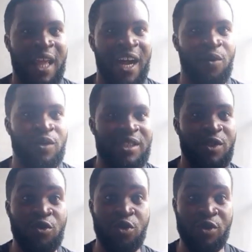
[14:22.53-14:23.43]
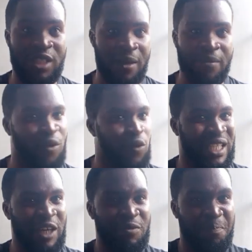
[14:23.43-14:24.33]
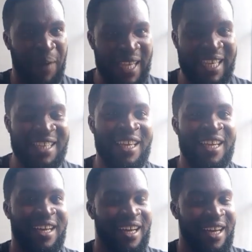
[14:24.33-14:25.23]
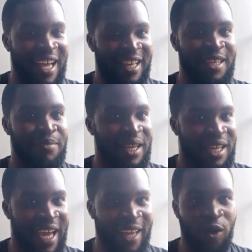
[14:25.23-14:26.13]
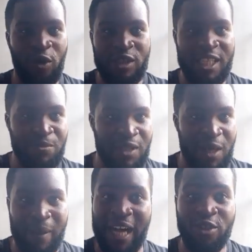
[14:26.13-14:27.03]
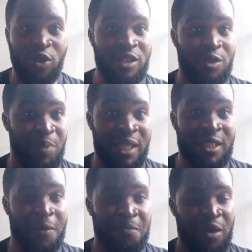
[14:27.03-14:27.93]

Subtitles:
I will still use them without buying any main line or drip tape. I can just spend